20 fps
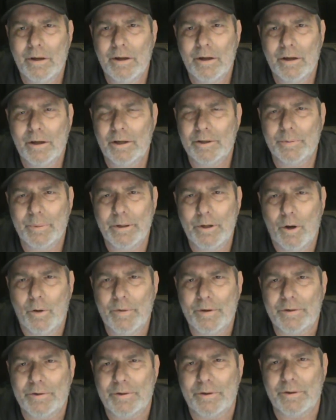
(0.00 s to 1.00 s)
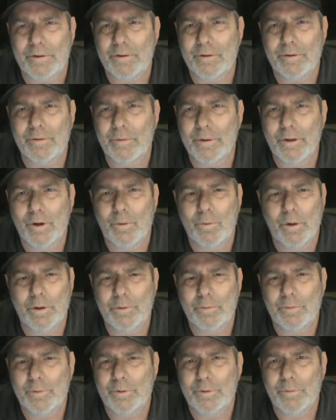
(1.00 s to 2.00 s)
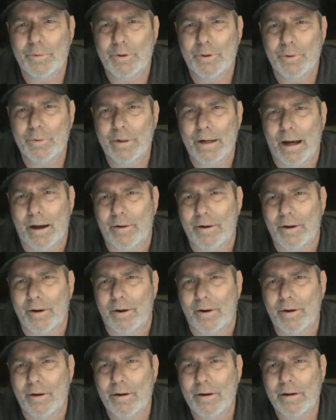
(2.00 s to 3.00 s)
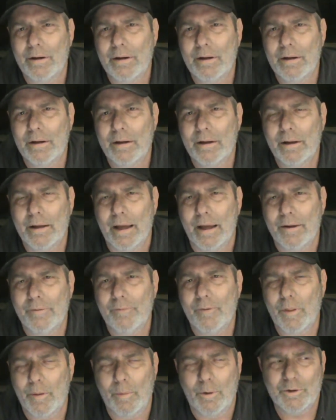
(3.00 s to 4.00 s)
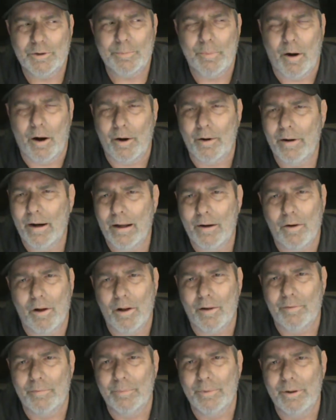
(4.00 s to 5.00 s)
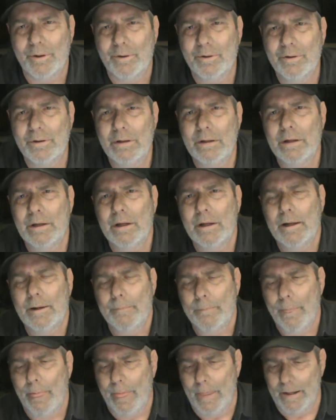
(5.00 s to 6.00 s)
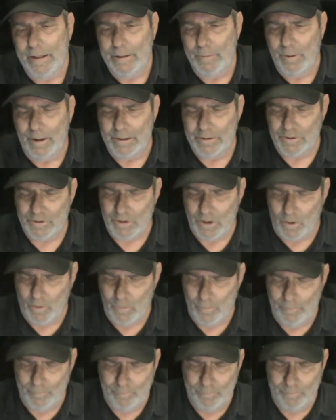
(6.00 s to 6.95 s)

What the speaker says: because we know this. We know what we're doing out here. Okay, for the most part, not all of them do. Anyway, so